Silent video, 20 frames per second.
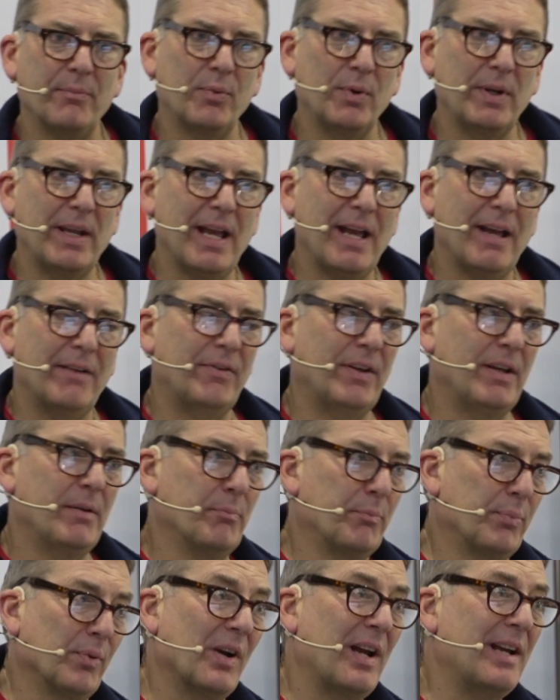we have it
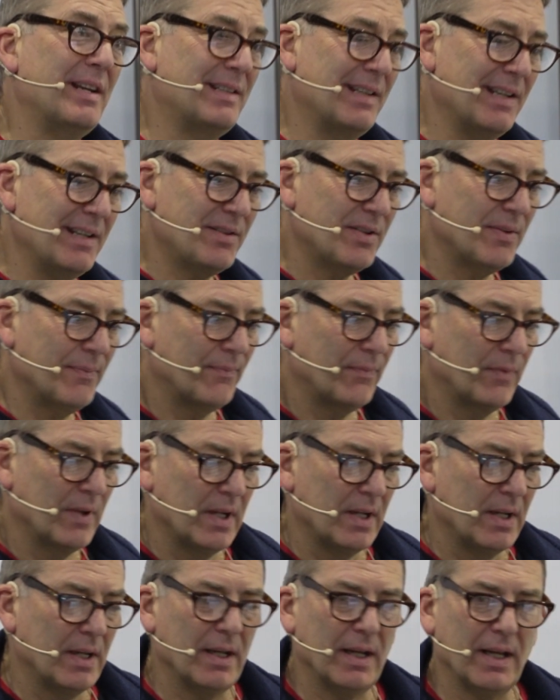braided,
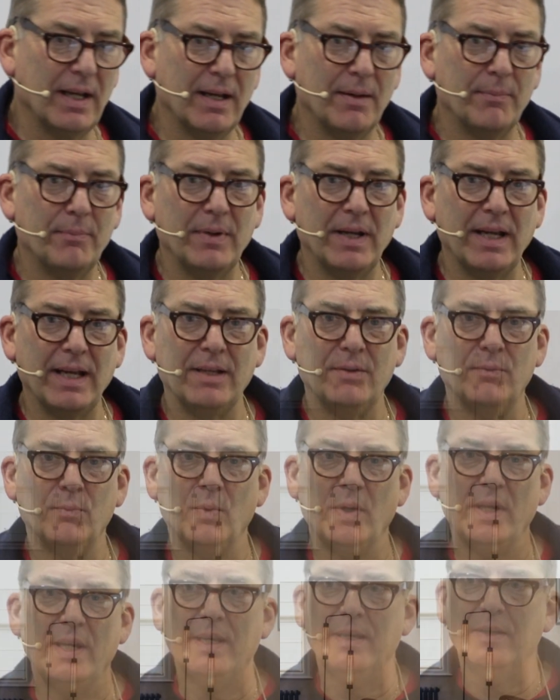and we